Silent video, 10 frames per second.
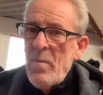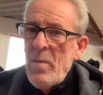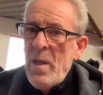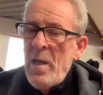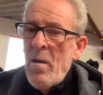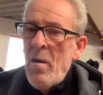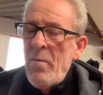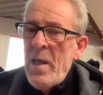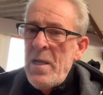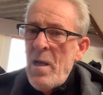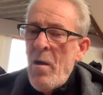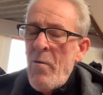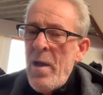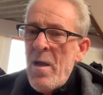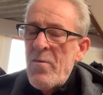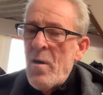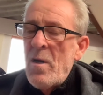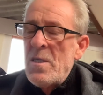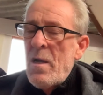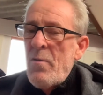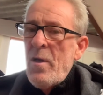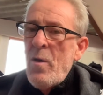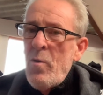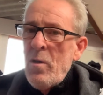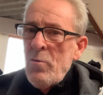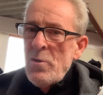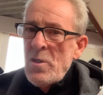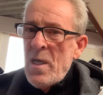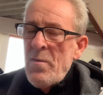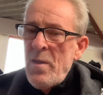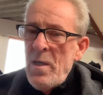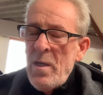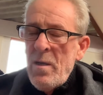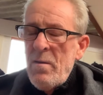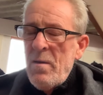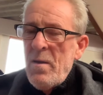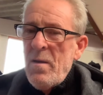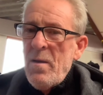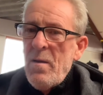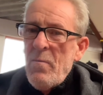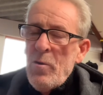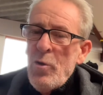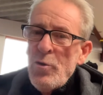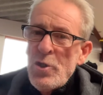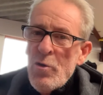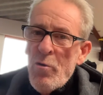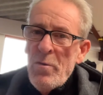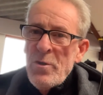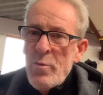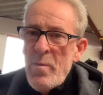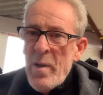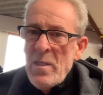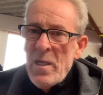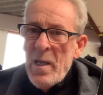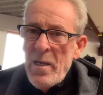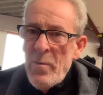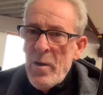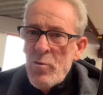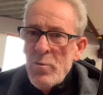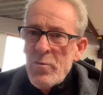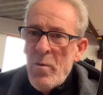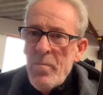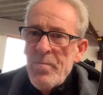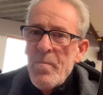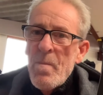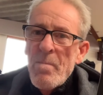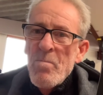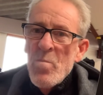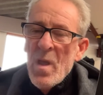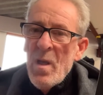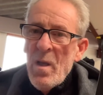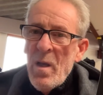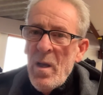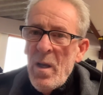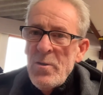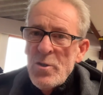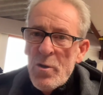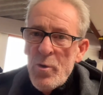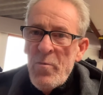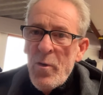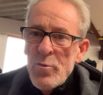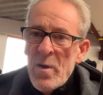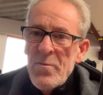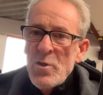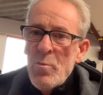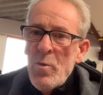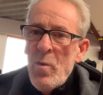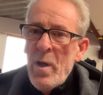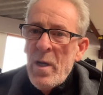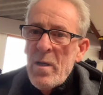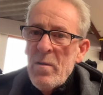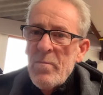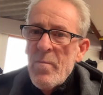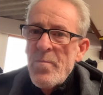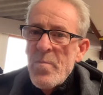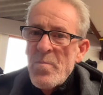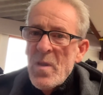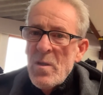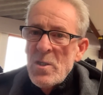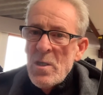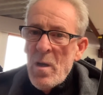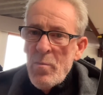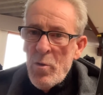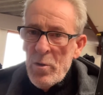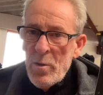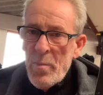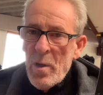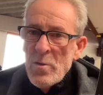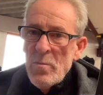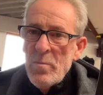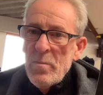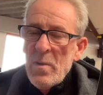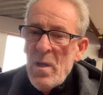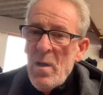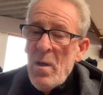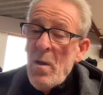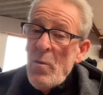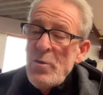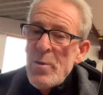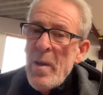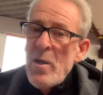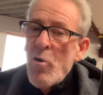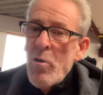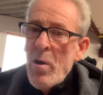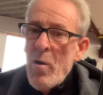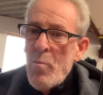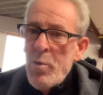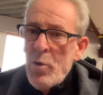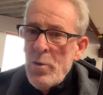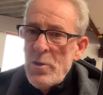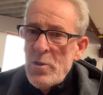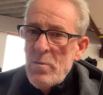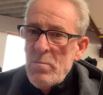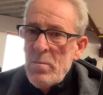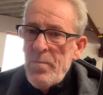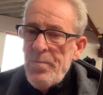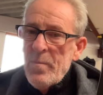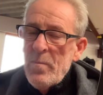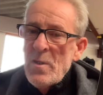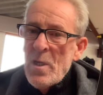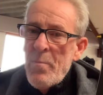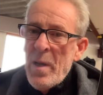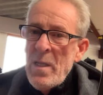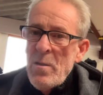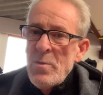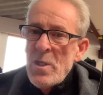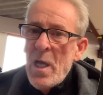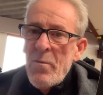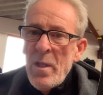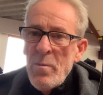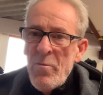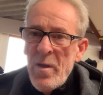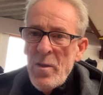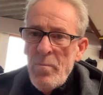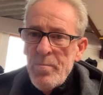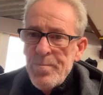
Any RAF guys out there will understand will know the story of the sweet painted lady, where it comes from. Just a group photograph of some of the work. A signboard at the bottom. We used to make all our own boards, start painting them, sign write them and fit them.